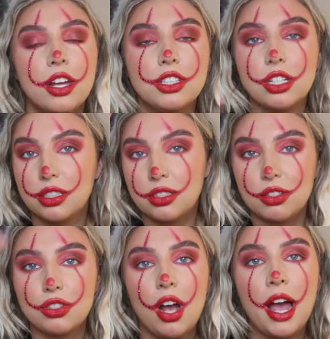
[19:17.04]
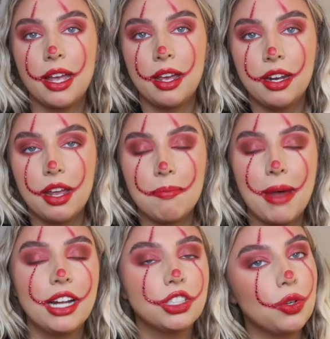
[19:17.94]
Just try and
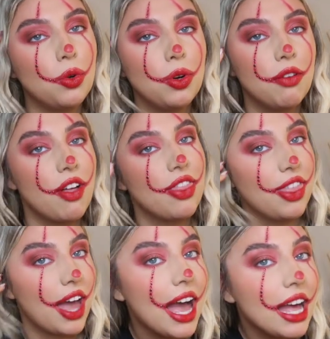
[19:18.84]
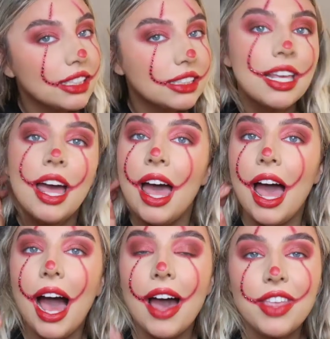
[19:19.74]
match all of that.
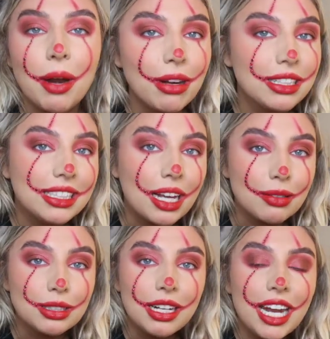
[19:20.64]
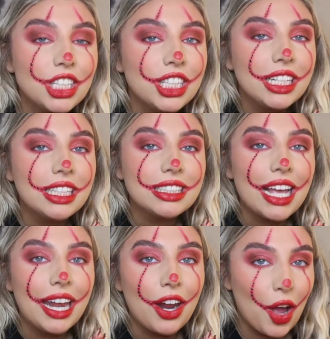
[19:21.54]
And then I'm going to stick on some lashes
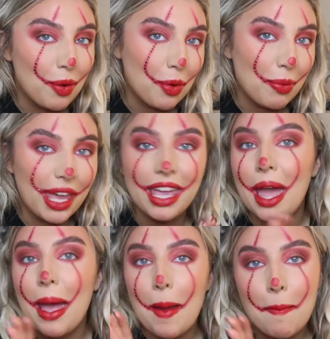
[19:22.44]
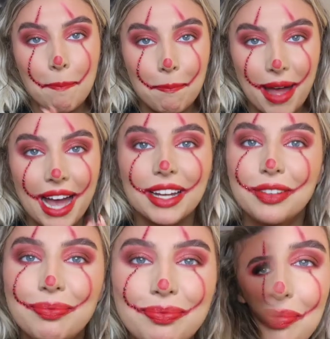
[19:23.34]
and I will be back.
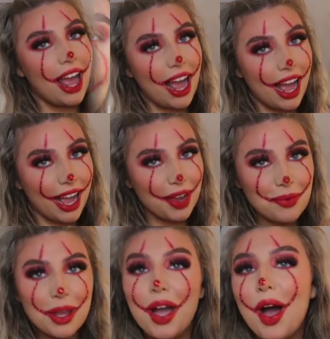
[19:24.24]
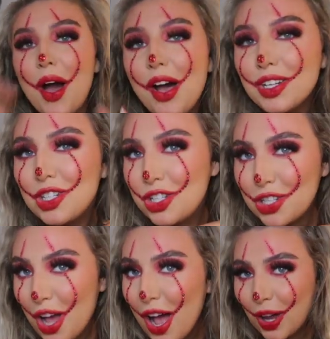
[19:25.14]
And we are
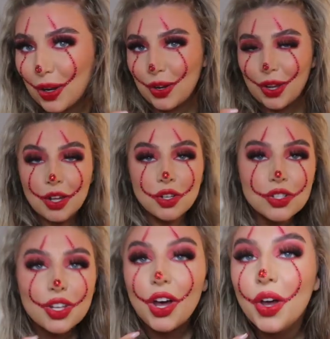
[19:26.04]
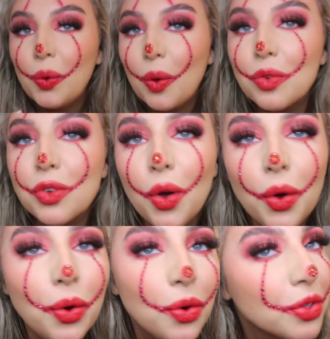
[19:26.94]
done. So I've got
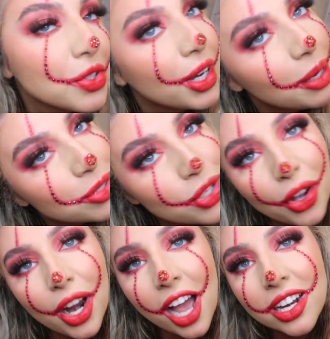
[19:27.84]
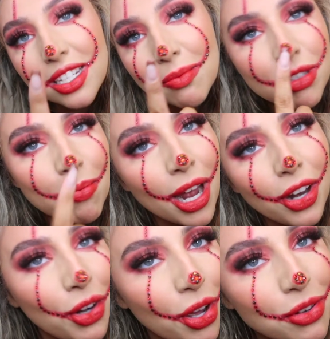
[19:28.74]
all the diamonds on. I added some to my
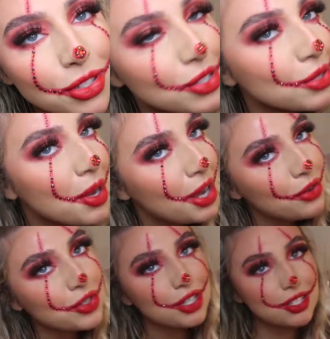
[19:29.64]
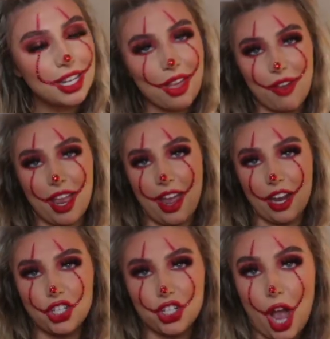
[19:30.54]
nose as well, just to give it an
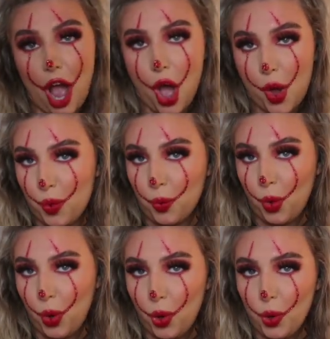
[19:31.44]
extra woo.